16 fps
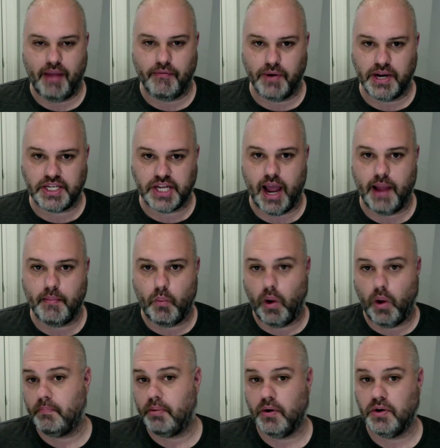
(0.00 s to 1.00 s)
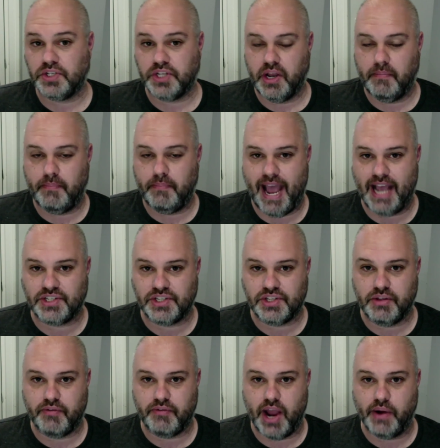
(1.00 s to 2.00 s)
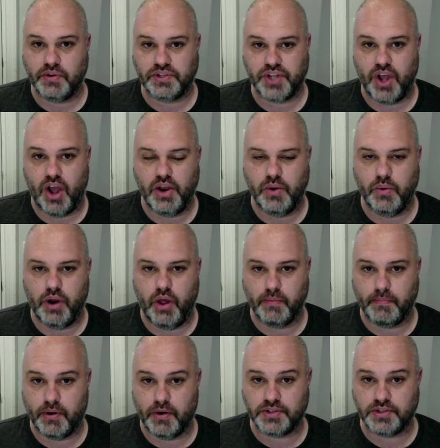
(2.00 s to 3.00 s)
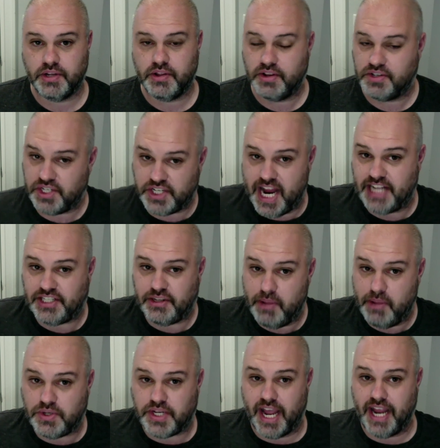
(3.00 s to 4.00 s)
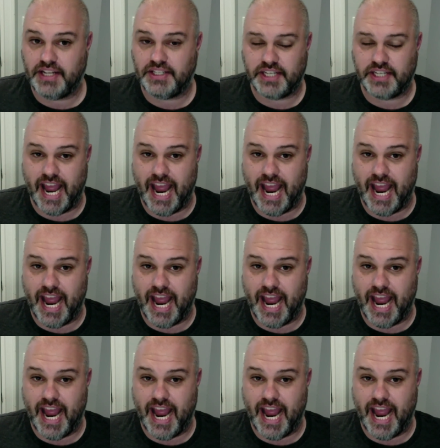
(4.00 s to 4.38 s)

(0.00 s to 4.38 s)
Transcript: Every time one person passes the virus on to another person, there's a chance it mutates.